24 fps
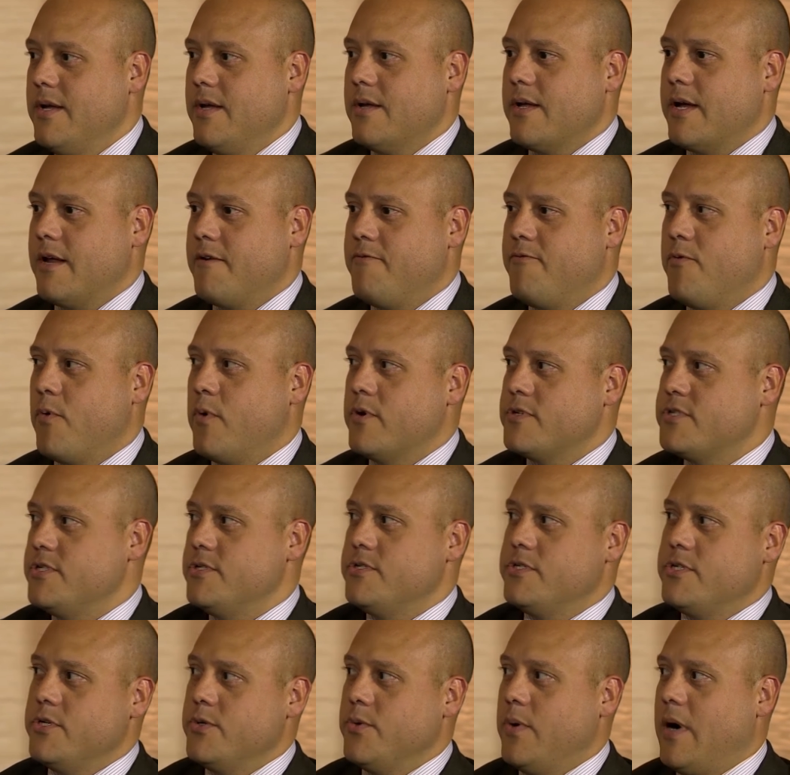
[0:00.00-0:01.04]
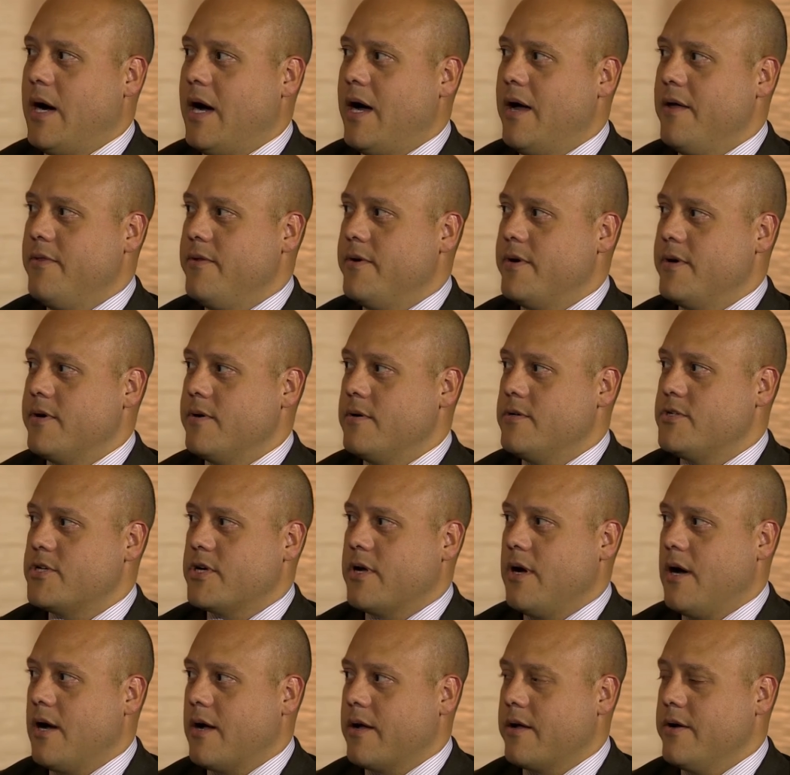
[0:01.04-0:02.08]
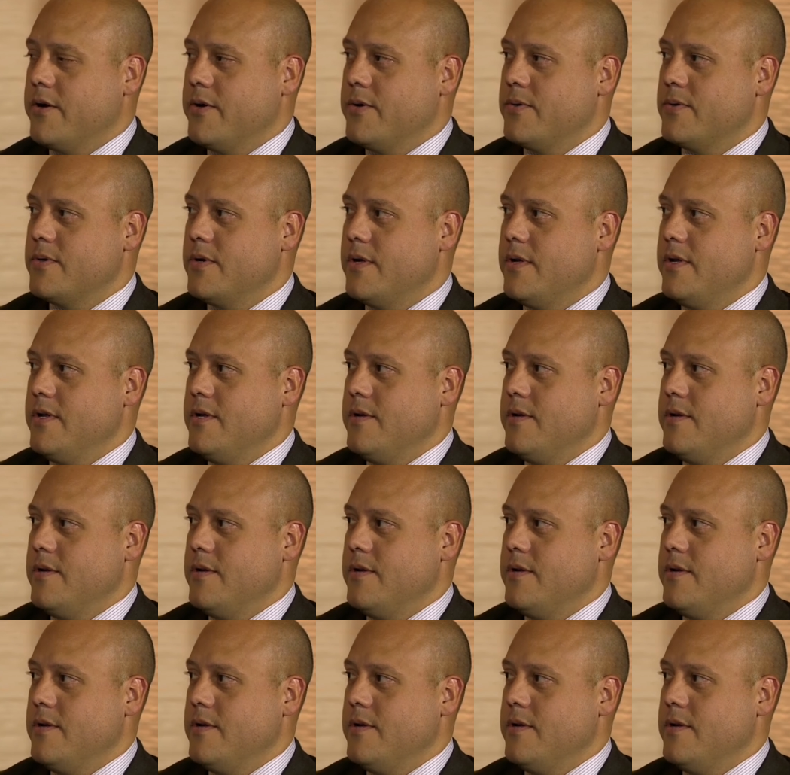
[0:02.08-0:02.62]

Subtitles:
kind of force you to either Chicago,